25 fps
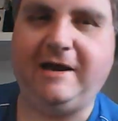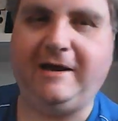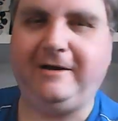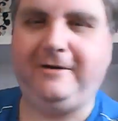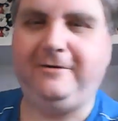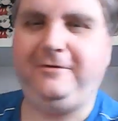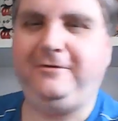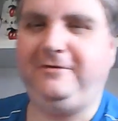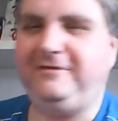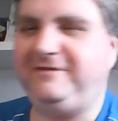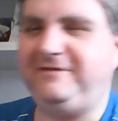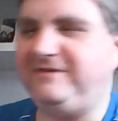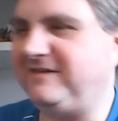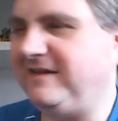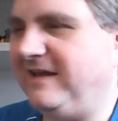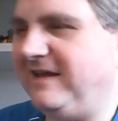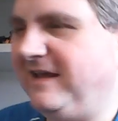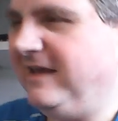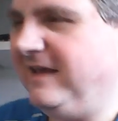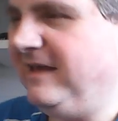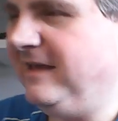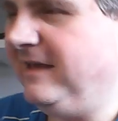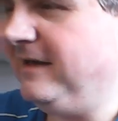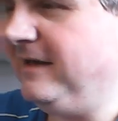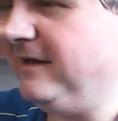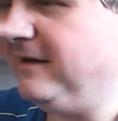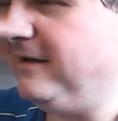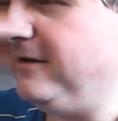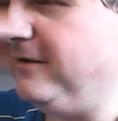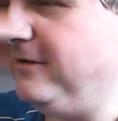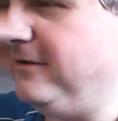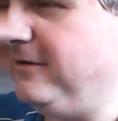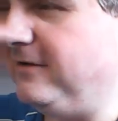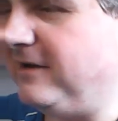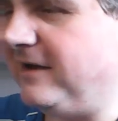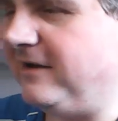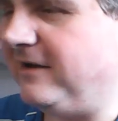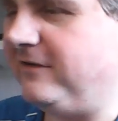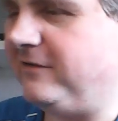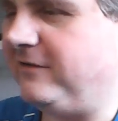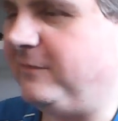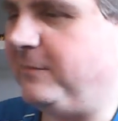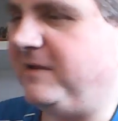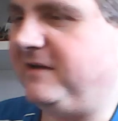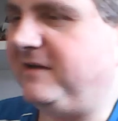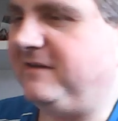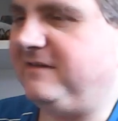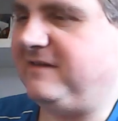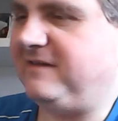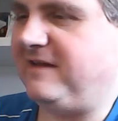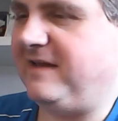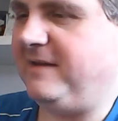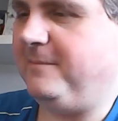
knows? Who knows? But